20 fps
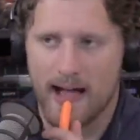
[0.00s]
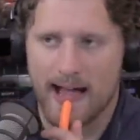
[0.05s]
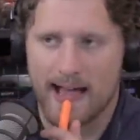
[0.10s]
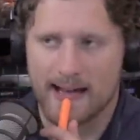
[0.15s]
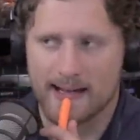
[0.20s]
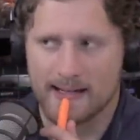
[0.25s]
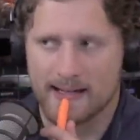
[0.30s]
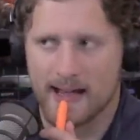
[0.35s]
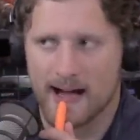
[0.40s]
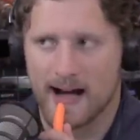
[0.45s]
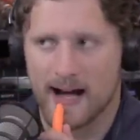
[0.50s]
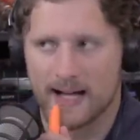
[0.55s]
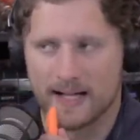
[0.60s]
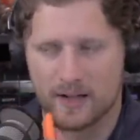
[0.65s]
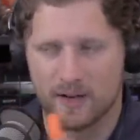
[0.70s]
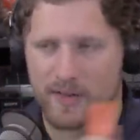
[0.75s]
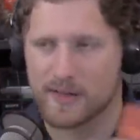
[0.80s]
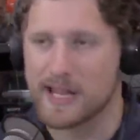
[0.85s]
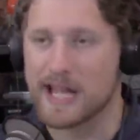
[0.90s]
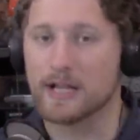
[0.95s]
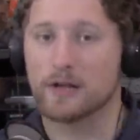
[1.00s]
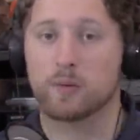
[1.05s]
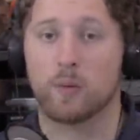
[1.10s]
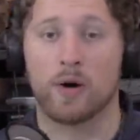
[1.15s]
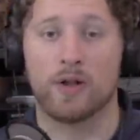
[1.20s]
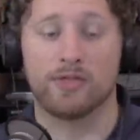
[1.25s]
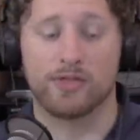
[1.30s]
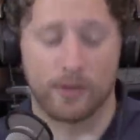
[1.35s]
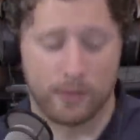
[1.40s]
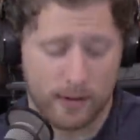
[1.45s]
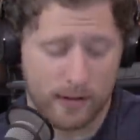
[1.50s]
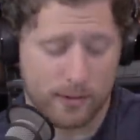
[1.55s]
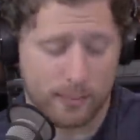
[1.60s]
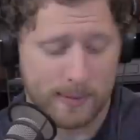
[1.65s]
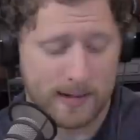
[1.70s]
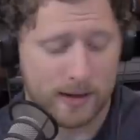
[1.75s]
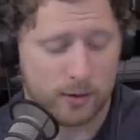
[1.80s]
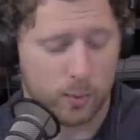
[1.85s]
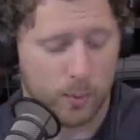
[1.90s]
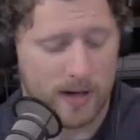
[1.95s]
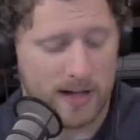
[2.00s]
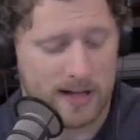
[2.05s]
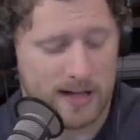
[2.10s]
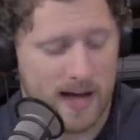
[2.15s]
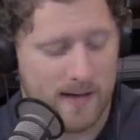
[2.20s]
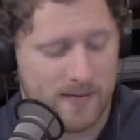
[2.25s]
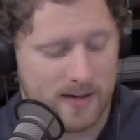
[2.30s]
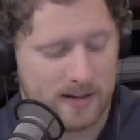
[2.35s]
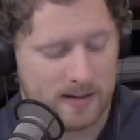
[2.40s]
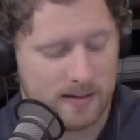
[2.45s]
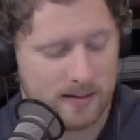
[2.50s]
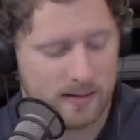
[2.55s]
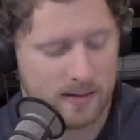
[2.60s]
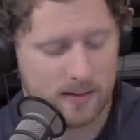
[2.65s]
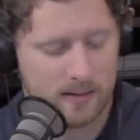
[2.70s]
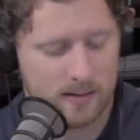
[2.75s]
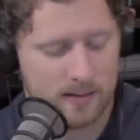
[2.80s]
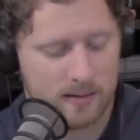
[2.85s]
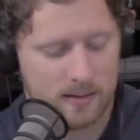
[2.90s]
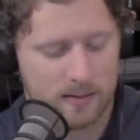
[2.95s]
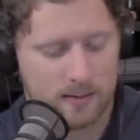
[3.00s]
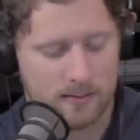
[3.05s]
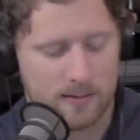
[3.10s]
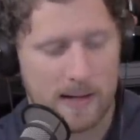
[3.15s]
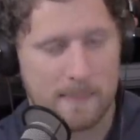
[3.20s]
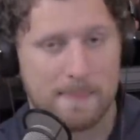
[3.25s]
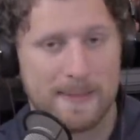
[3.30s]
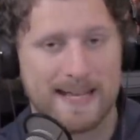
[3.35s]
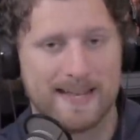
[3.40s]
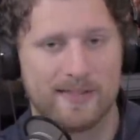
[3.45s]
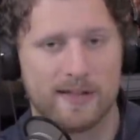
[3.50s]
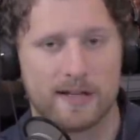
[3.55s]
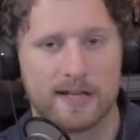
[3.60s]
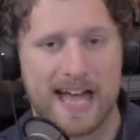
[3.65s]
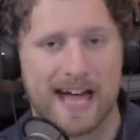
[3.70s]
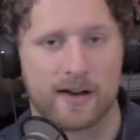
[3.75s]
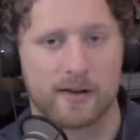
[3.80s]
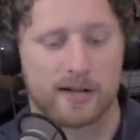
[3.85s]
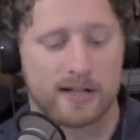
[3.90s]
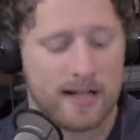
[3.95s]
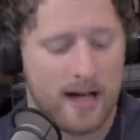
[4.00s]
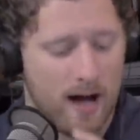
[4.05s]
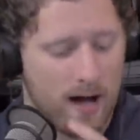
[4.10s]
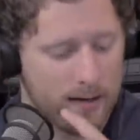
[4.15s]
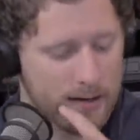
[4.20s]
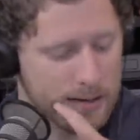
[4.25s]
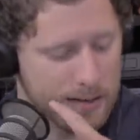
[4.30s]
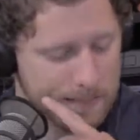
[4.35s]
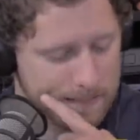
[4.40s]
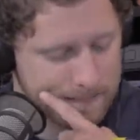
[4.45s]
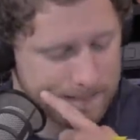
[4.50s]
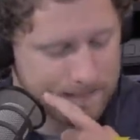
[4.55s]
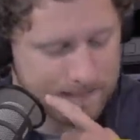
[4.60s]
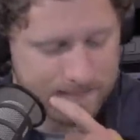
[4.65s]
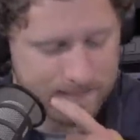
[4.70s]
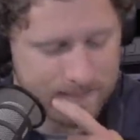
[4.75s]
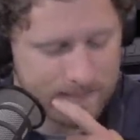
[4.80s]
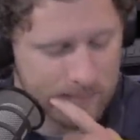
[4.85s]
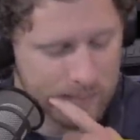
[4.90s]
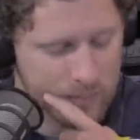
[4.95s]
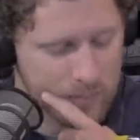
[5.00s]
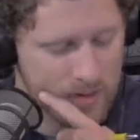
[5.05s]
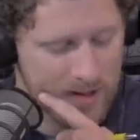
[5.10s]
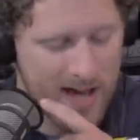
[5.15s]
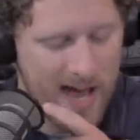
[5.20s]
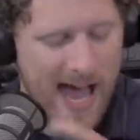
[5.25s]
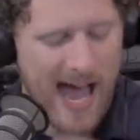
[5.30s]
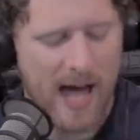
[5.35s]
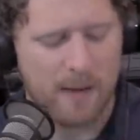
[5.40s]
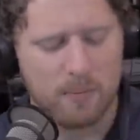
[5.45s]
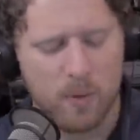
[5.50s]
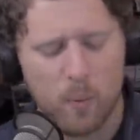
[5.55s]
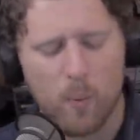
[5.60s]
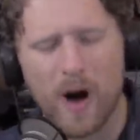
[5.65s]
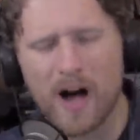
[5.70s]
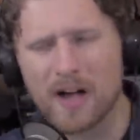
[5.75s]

And, you know, the Saints won 33-27. They beat the Seattle Seahawks. And while